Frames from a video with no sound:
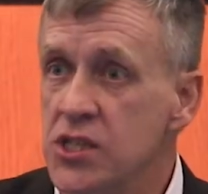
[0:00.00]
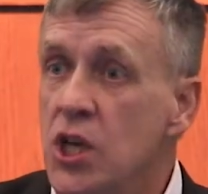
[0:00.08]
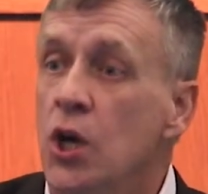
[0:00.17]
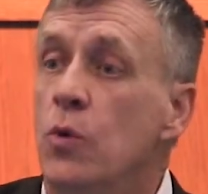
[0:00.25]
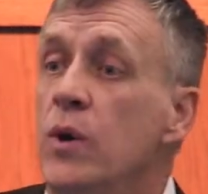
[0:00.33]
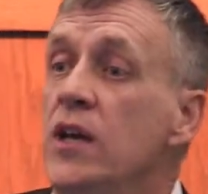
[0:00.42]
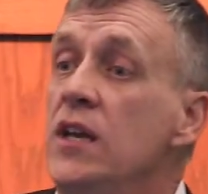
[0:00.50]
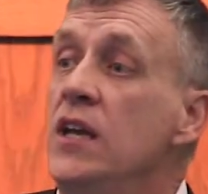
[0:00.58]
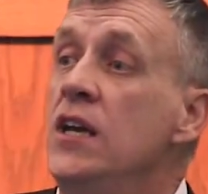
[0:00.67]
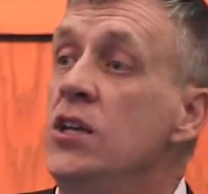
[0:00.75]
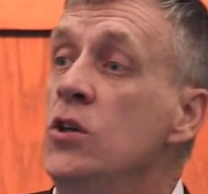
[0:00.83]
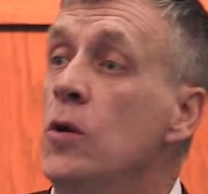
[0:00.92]
is, we
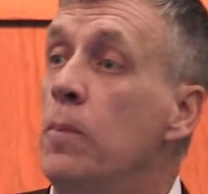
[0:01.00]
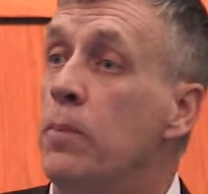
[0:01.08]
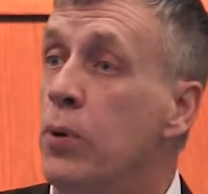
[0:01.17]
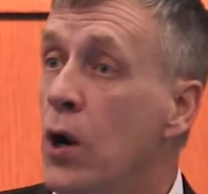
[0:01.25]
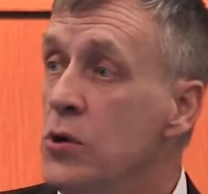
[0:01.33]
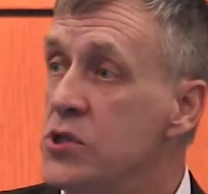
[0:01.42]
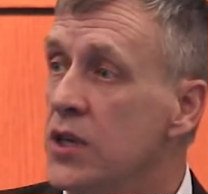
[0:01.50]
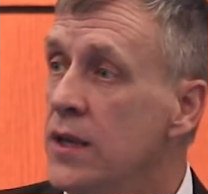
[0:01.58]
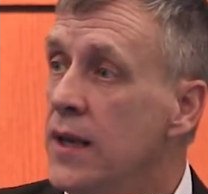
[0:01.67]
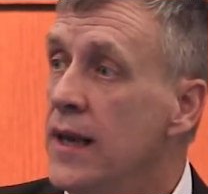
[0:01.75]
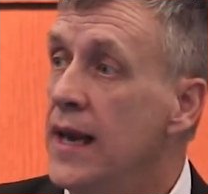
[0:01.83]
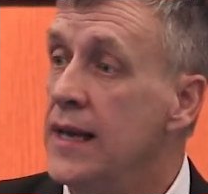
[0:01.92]
need to approach
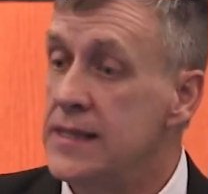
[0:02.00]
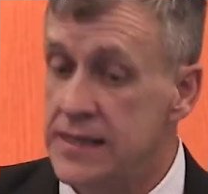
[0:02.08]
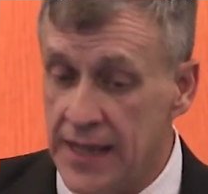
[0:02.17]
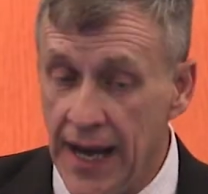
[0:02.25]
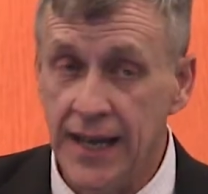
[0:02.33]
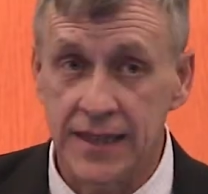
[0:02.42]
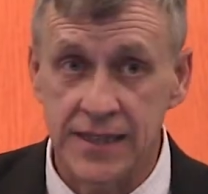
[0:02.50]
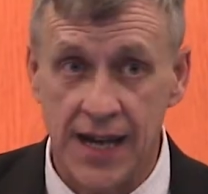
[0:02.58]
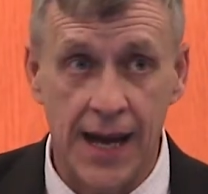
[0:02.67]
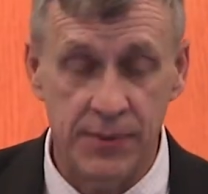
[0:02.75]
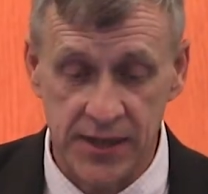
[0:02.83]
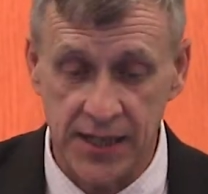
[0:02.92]
it and take the
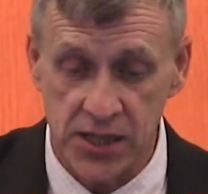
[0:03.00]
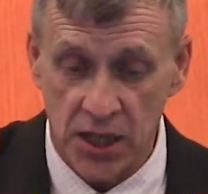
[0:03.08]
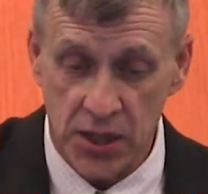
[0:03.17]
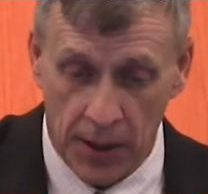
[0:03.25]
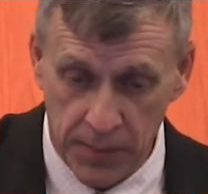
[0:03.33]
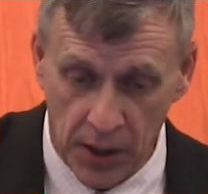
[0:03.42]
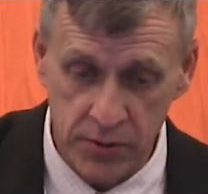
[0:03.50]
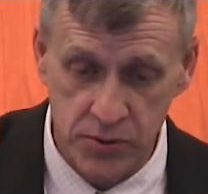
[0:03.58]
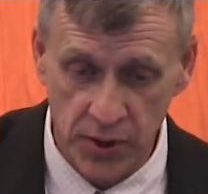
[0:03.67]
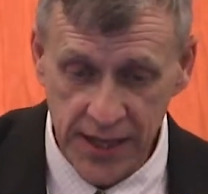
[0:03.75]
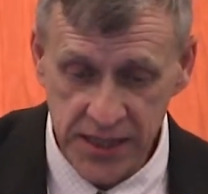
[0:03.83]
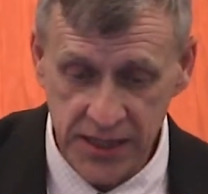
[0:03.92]
time it takes.
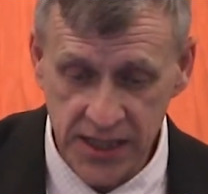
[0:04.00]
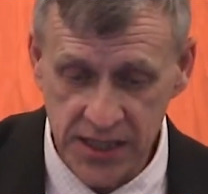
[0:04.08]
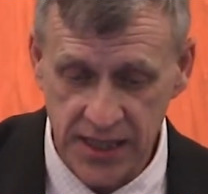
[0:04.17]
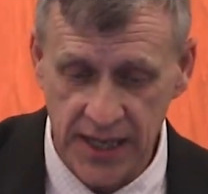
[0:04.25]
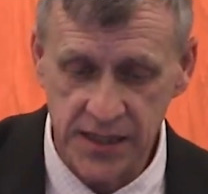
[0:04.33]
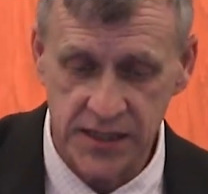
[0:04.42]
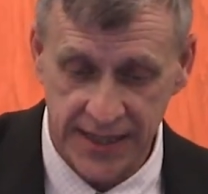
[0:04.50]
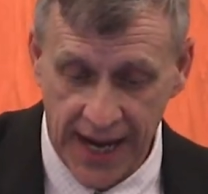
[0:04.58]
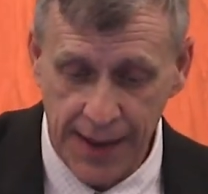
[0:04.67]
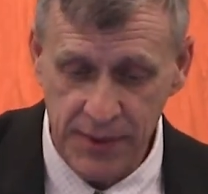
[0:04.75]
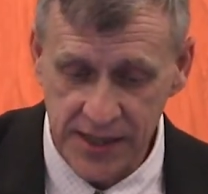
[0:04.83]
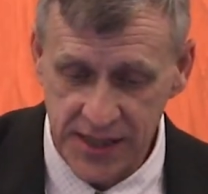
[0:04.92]
Address these things.
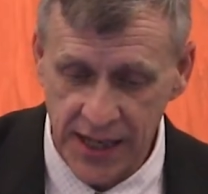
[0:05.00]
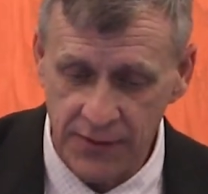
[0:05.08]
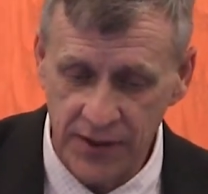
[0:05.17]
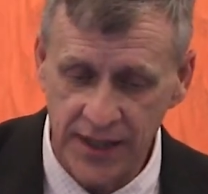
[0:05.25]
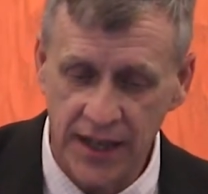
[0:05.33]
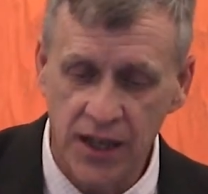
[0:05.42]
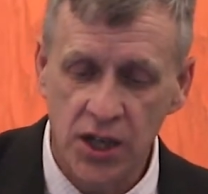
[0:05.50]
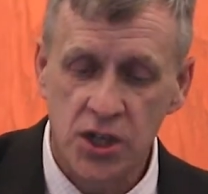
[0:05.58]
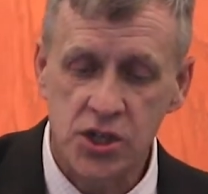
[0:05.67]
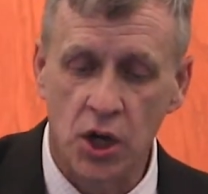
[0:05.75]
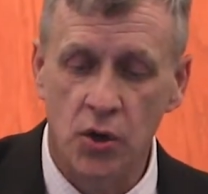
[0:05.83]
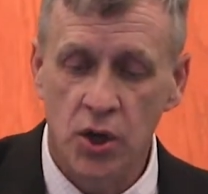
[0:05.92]
Timing is everything,
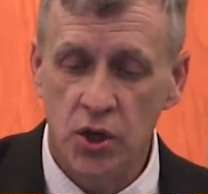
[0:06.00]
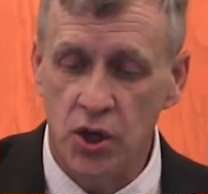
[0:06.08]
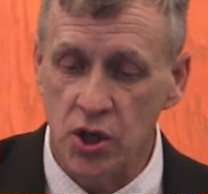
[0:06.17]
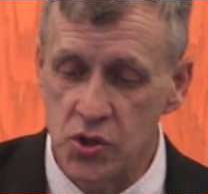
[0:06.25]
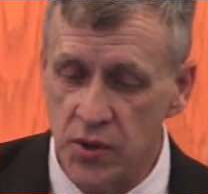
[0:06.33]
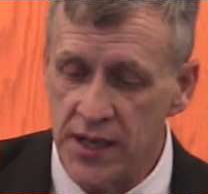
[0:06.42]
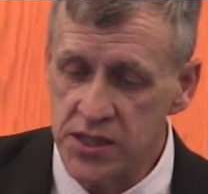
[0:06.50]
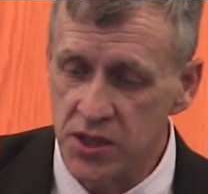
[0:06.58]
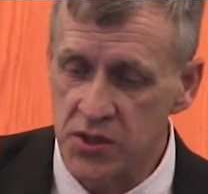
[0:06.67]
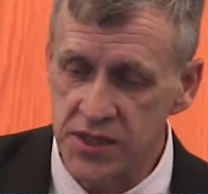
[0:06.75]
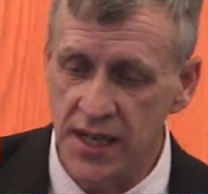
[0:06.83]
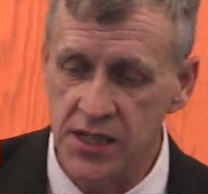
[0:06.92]
so you can address
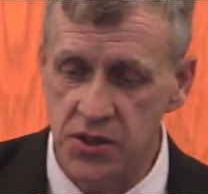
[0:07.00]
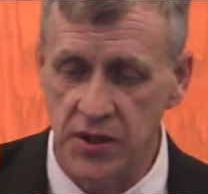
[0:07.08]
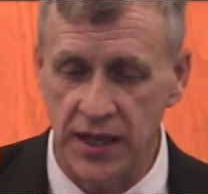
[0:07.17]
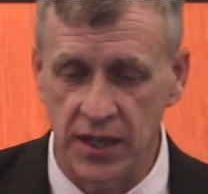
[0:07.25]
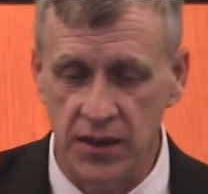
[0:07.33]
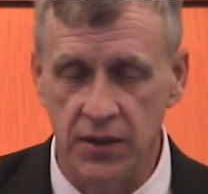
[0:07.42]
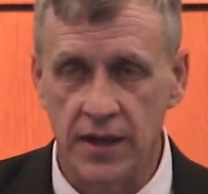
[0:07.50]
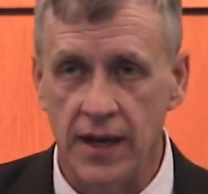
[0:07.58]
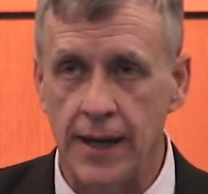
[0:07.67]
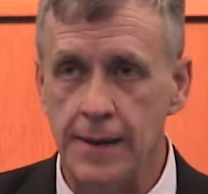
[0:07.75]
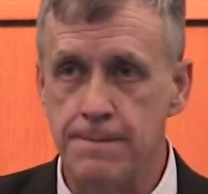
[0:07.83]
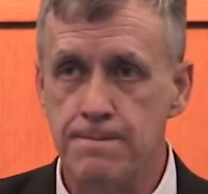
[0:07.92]
those things so they can
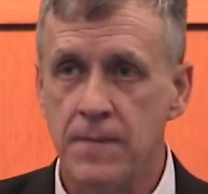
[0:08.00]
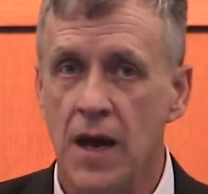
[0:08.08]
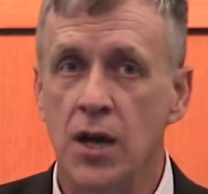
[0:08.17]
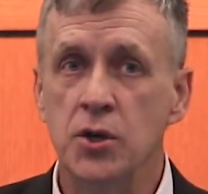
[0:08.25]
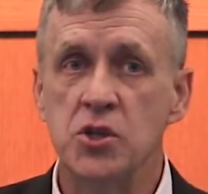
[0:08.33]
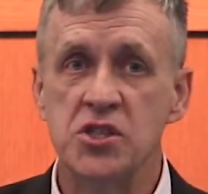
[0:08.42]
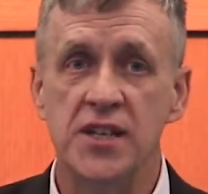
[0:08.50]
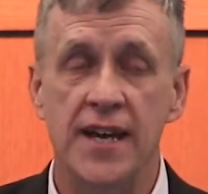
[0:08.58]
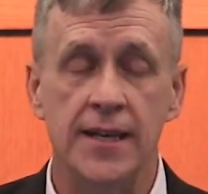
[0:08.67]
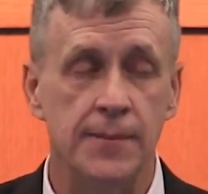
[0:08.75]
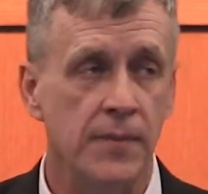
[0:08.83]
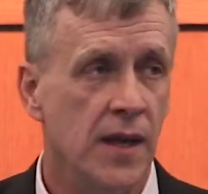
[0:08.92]

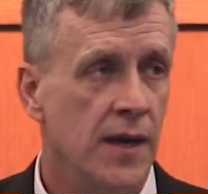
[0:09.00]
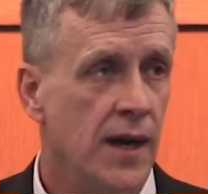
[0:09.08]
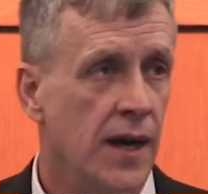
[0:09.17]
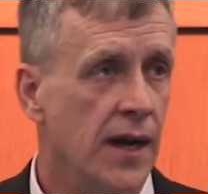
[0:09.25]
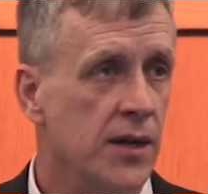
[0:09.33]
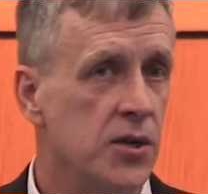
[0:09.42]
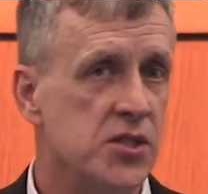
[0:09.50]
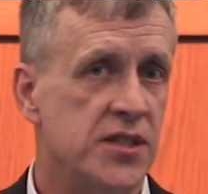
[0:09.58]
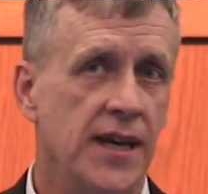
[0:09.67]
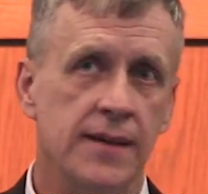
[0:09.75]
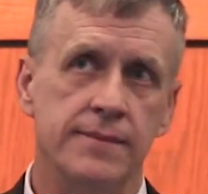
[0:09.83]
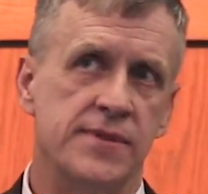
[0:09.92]
understand them.
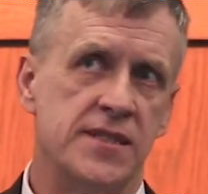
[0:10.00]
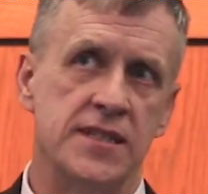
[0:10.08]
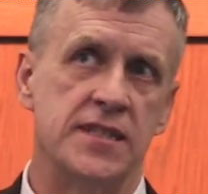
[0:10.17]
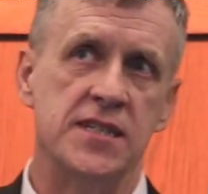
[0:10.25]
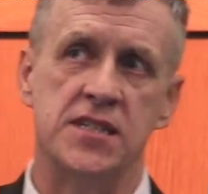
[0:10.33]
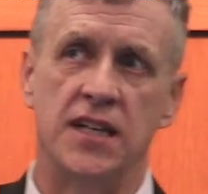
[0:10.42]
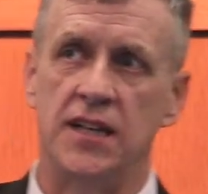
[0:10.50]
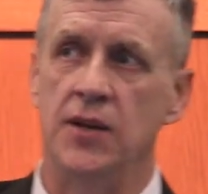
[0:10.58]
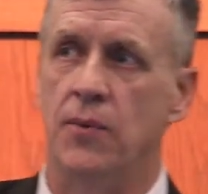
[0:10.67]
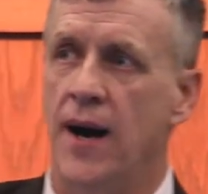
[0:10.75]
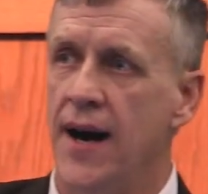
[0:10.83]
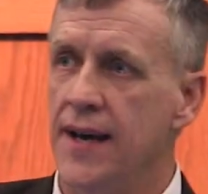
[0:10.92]
Understand statistically
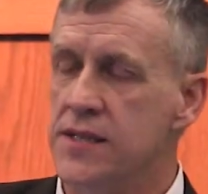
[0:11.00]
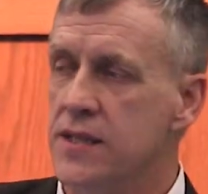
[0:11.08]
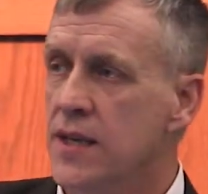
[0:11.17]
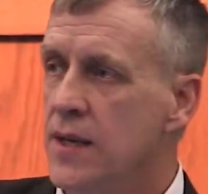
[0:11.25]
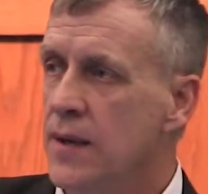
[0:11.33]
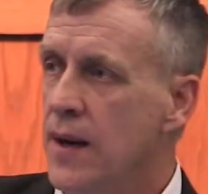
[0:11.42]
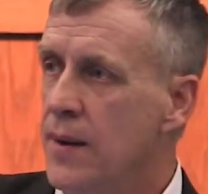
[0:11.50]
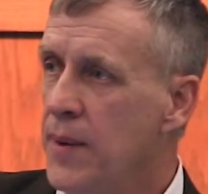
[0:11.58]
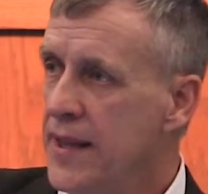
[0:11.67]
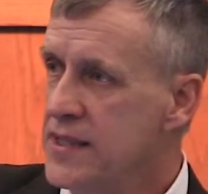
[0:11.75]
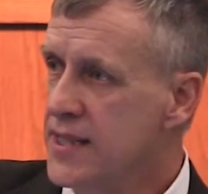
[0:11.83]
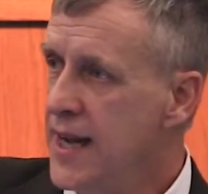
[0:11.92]
wise.
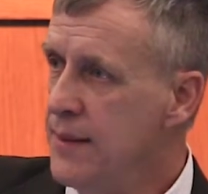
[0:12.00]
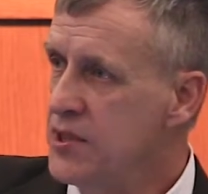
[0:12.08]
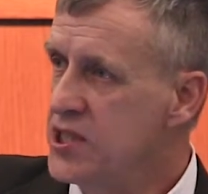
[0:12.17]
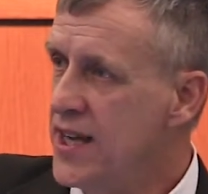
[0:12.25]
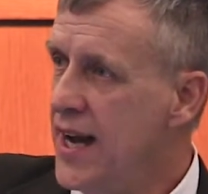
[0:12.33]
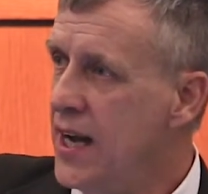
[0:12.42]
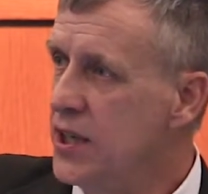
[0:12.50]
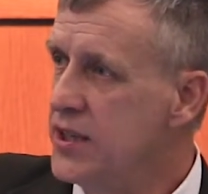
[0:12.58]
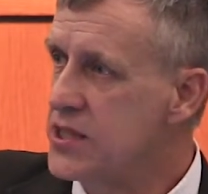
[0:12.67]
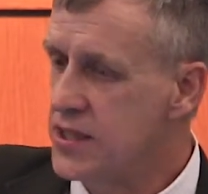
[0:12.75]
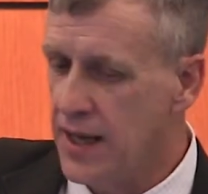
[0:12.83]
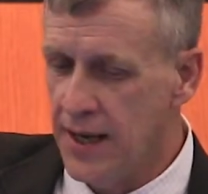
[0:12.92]
By the time a child
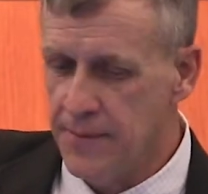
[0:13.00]
is